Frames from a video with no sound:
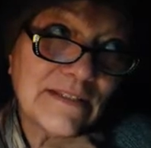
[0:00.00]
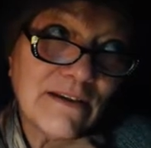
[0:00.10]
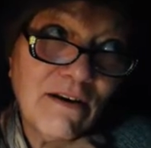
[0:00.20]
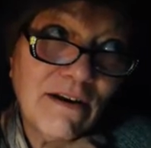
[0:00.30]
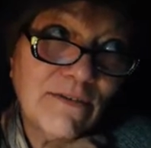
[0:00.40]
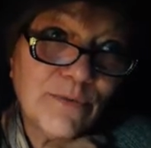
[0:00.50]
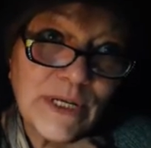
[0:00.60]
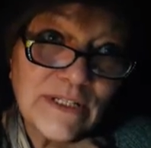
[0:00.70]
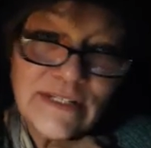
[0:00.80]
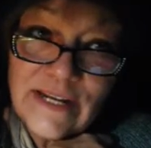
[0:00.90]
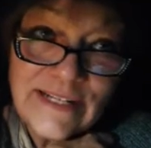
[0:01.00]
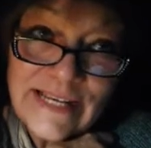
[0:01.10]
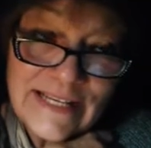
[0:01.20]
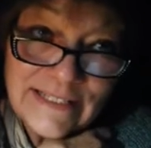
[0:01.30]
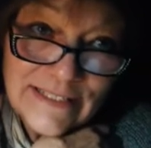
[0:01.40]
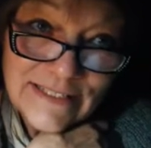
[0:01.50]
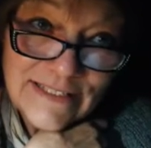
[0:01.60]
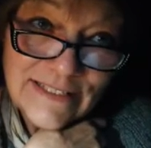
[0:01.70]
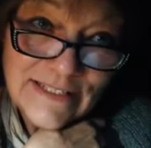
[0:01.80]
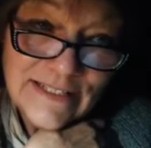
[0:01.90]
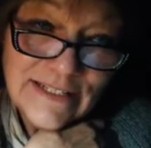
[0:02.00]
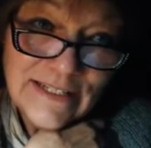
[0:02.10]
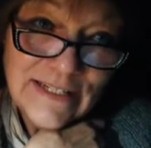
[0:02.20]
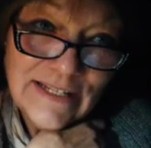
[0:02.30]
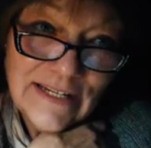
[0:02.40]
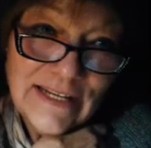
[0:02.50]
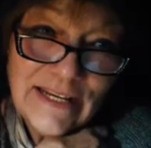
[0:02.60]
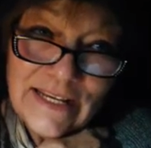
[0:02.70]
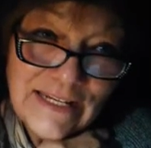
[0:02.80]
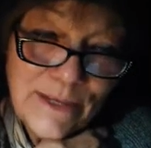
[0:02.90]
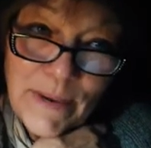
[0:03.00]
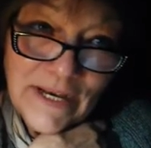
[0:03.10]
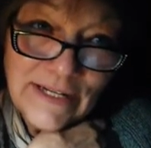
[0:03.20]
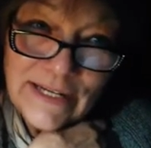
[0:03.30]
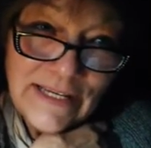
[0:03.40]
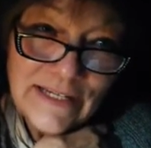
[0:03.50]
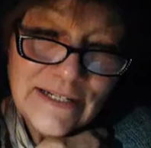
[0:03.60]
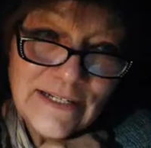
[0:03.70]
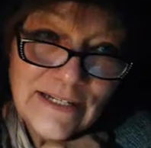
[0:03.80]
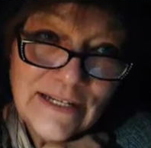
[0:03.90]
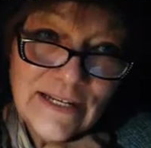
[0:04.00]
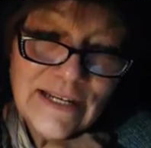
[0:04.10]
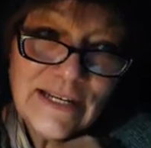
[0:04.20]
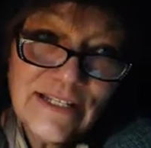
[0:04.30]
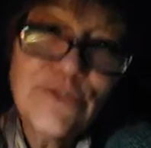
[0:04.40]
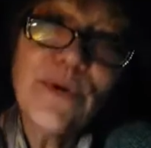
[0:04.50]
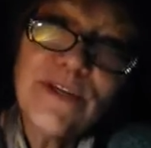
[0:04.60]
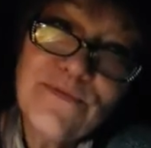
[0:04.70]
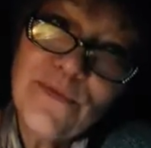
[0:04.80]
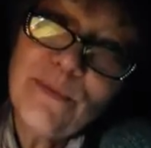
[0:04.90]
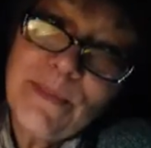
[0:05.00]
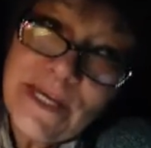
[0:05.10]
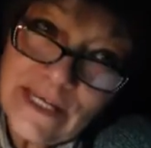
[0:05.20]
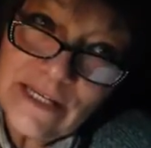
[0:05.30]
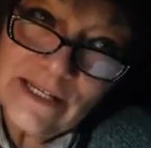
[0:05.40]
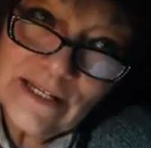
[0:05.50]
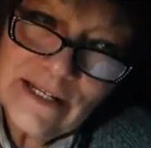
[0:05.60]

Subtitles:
not written against anybody. It's written for me,